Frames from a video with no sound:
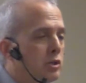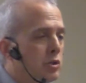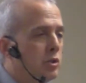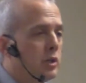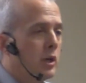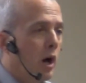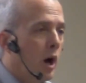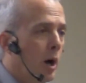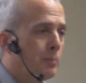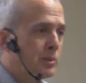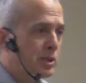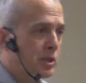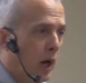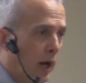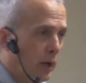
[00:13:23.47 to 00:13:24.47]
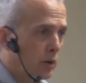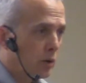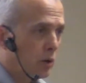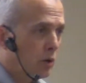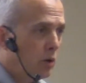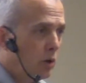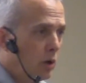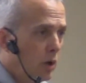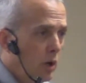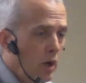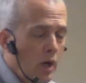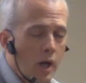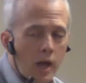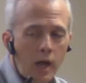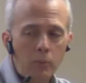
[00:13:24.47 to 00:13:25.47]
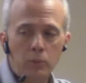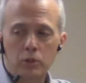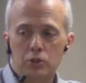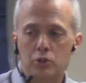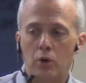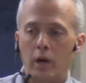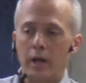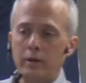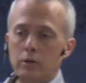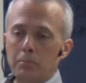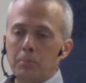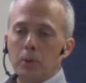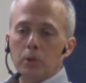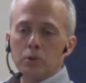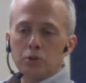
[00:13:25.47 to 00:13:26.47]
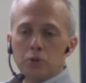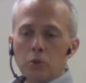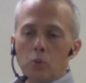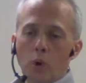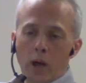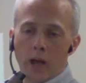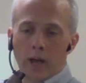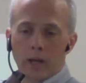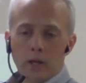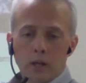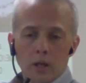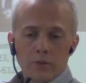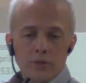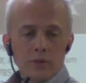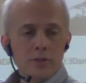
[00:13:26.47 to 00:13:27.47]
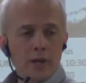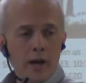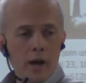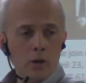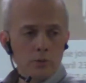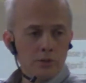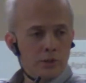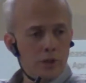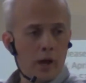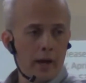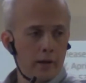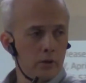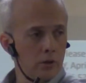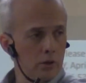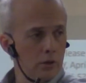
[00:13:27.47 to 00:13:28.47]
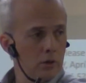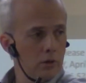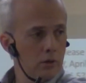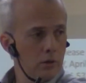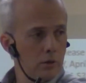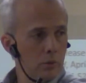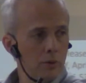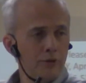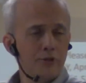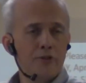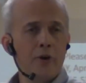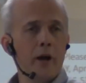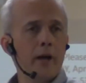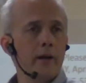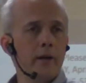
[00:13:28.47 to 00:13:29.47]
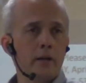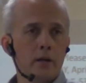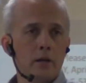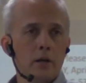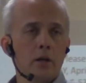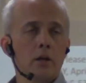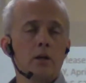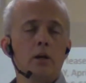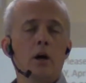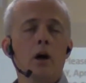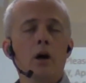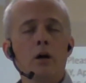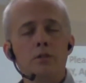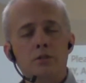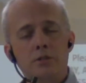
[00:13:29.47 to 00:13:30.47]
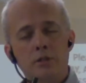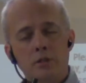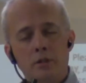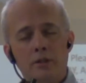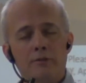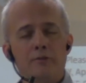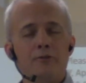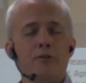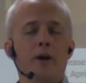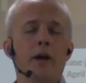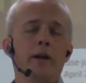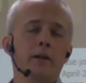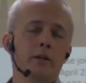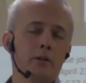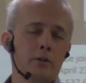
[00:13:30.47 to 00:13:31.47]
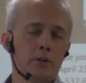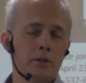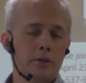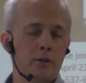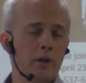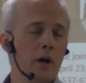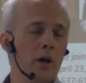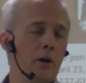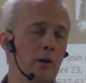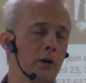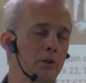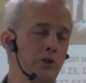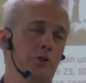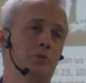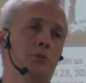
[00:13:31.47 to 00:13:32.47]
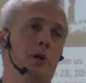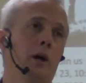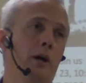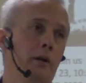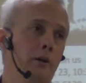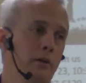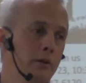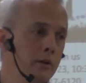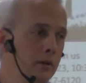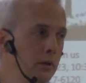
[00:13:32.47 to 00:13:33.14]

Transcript: to the up cycle and we're trying to push away the down cycle. We're fighting, constantly fighting. Good God, aren't you tired?